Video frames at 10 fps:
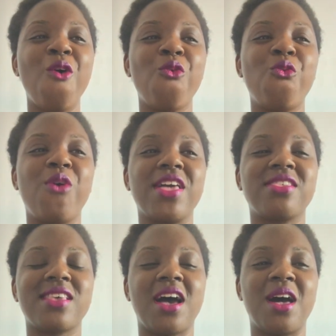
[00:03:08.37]

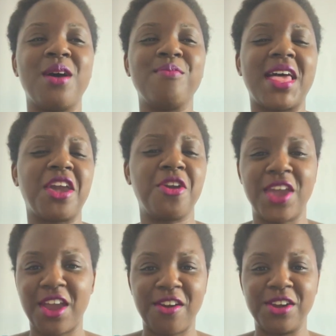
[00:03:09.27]
with like her
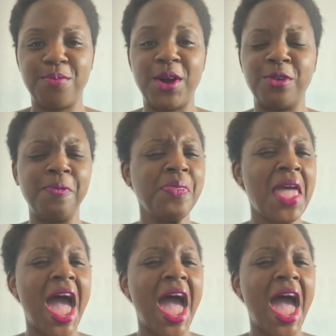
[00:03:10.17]
hair in a pop.